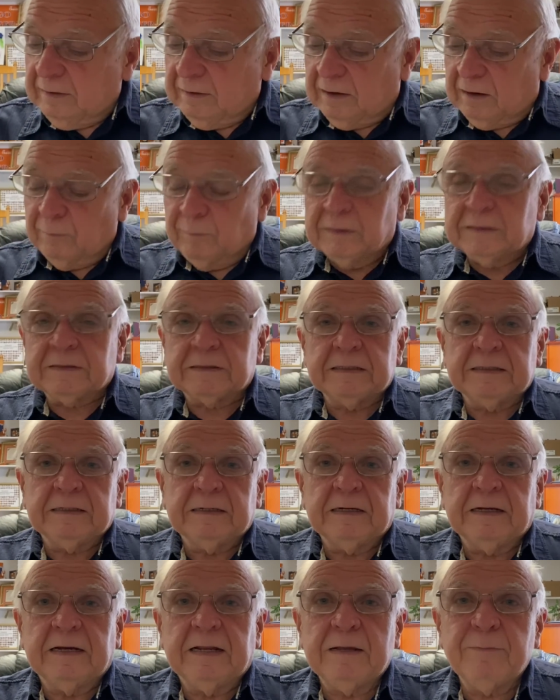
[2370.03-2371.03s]
our
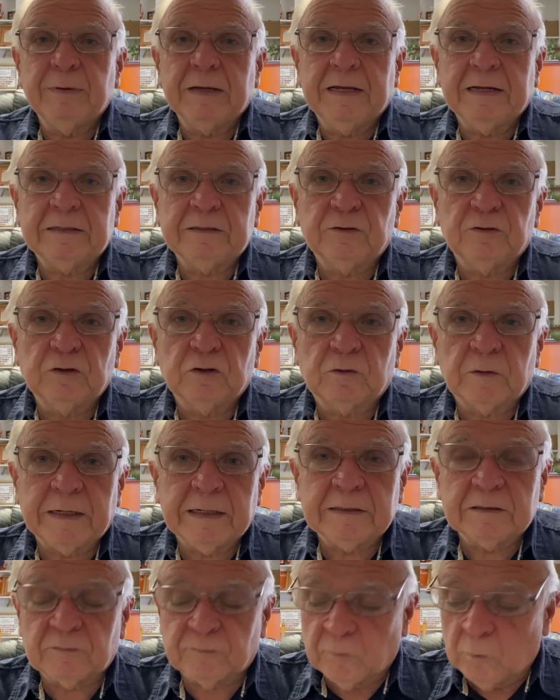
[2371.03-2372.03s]
sin. And he begins to
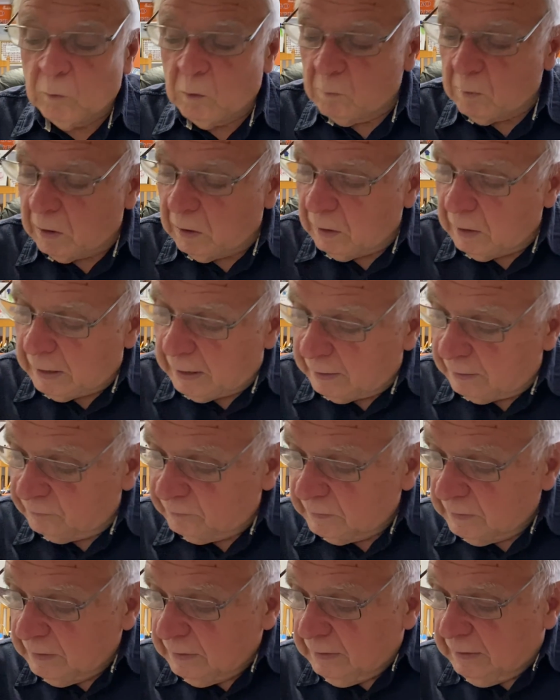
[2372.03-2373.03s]
transform our life.
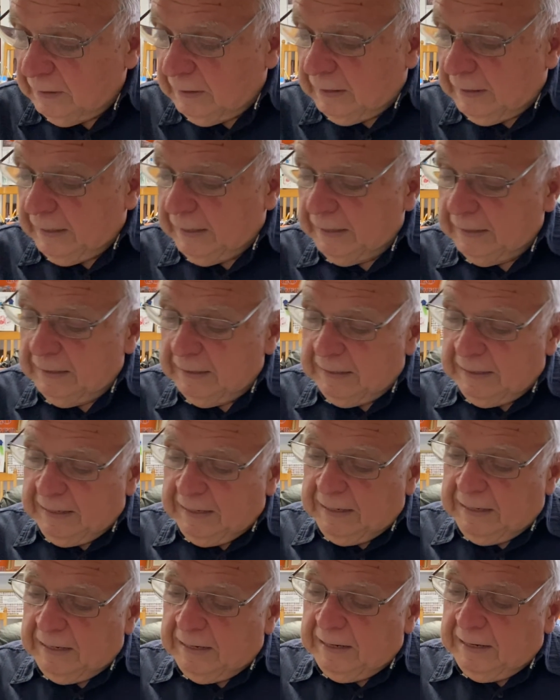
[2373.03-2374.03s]
And
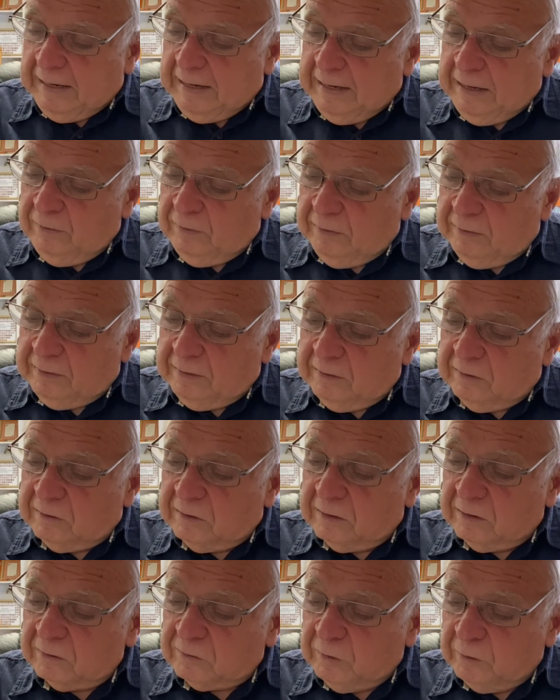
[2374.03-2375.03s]
he
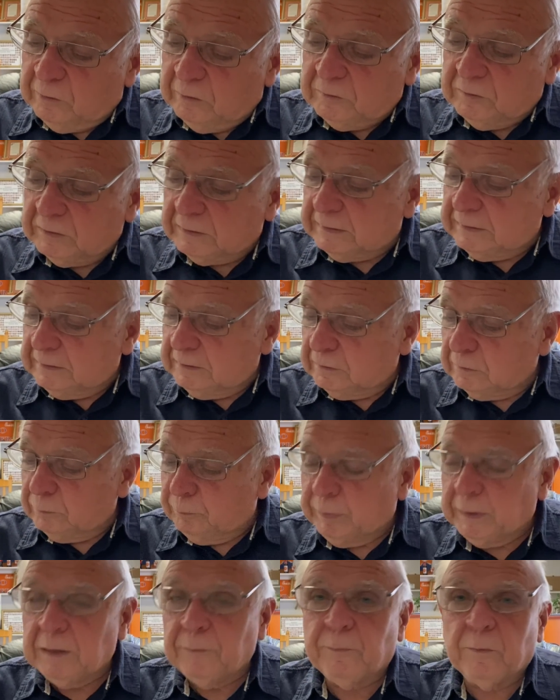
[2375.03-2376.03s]
turns us into the
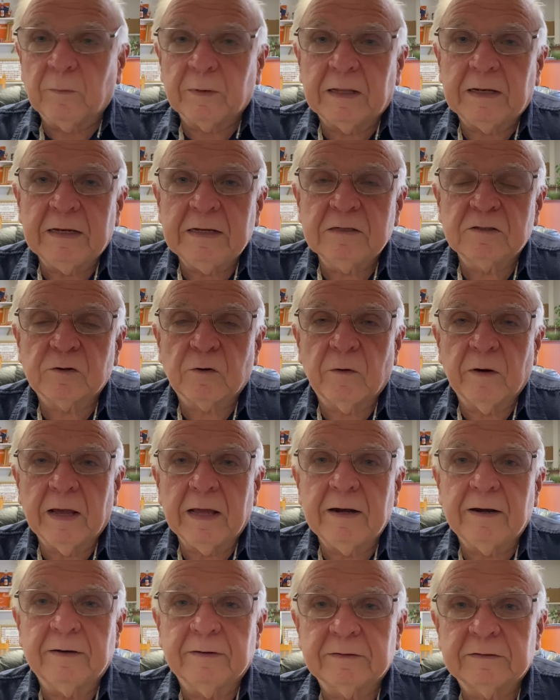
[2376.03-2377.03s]
people that he's
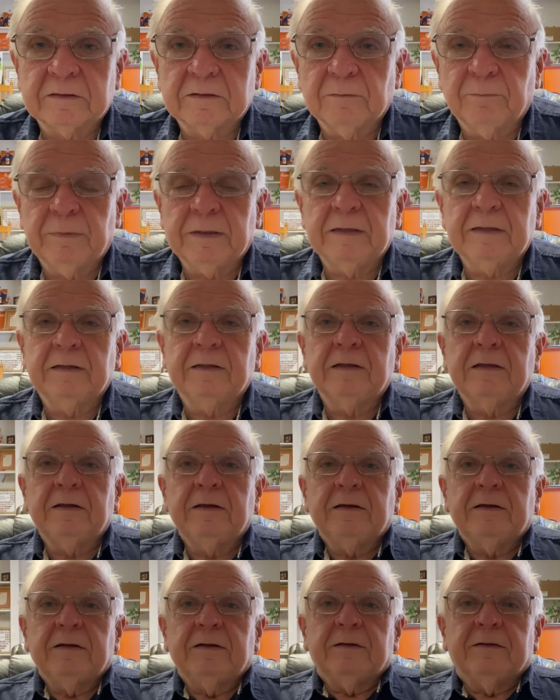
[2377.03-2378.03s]
created us to be.
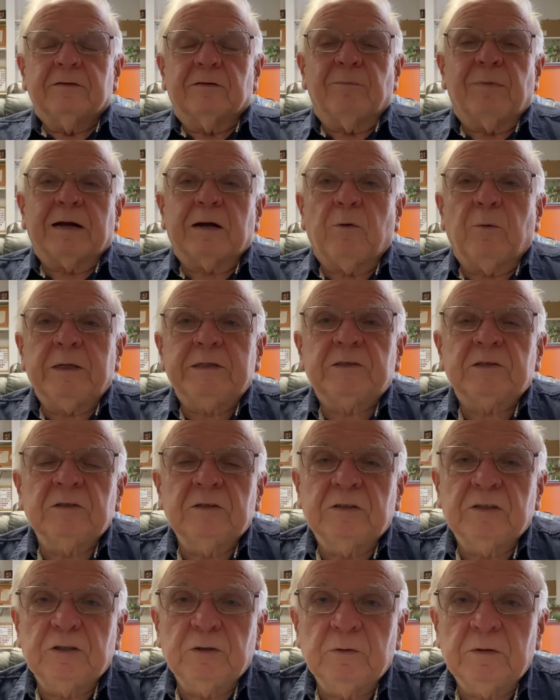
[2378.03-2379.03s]
So my
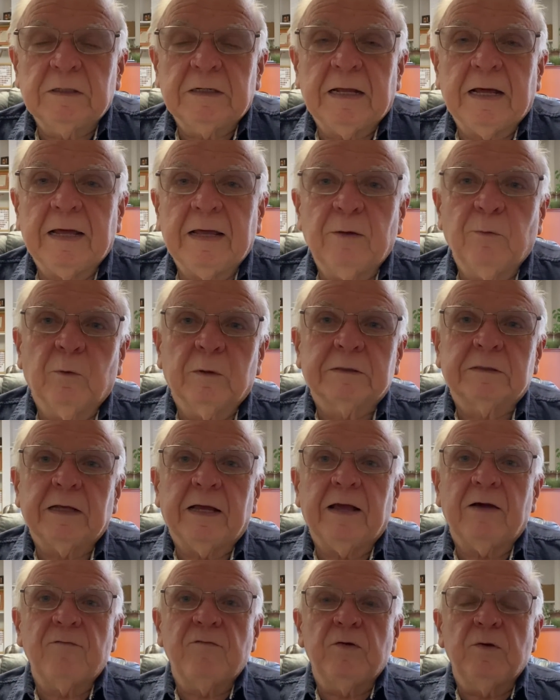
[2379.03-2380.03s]
question to you today was,
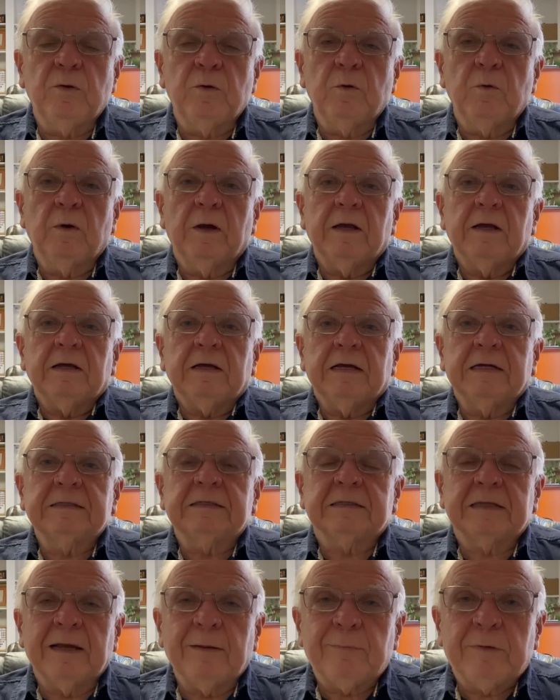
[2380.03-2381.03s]
have you
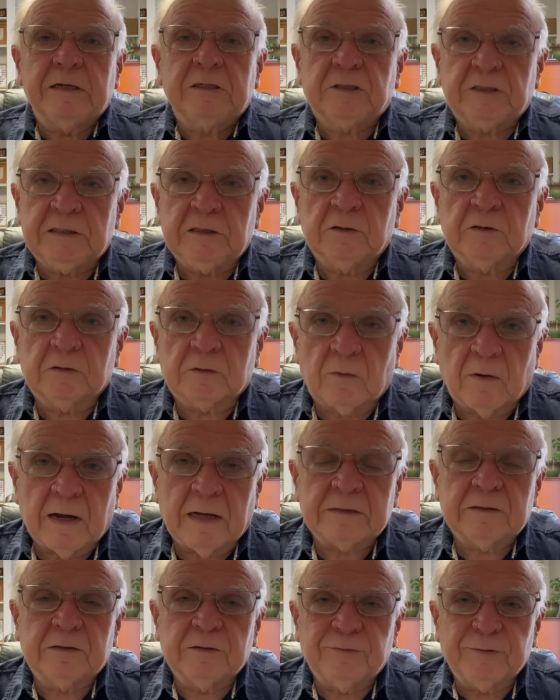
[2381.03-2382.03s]
accepted Jesus
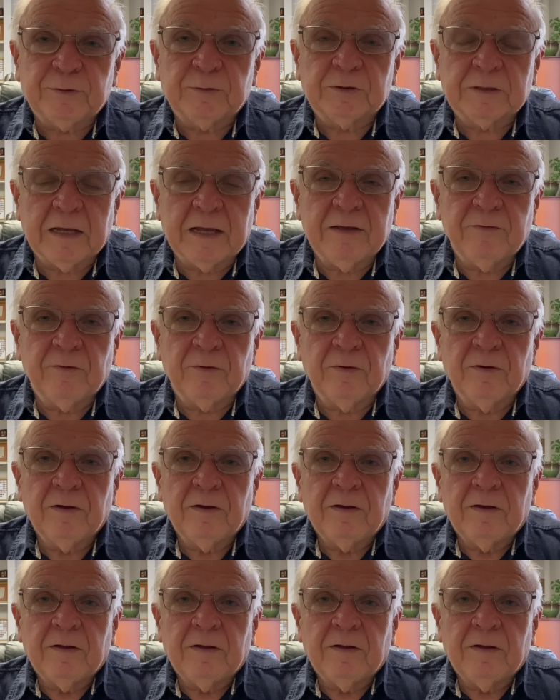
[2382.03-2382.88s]
Christ as your Savior?